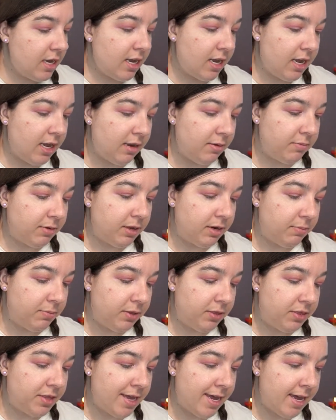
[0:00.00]
and I'm going to
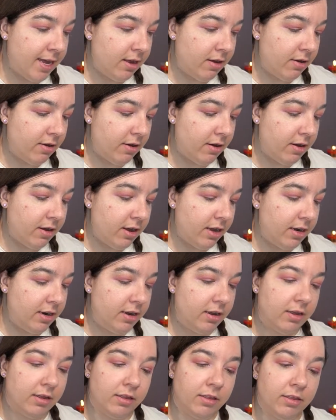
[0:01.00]
put that
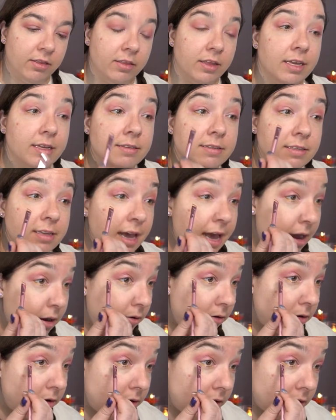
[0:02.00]
on this
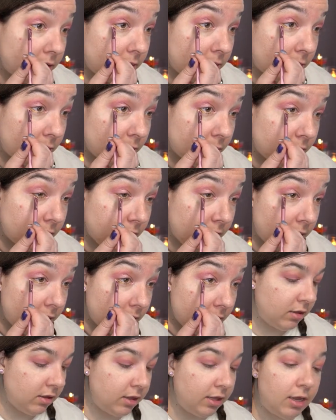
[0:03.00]
outer corner
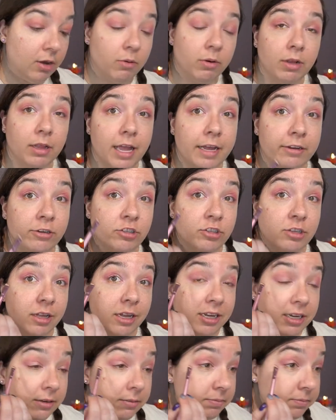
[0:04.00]
lower lash line.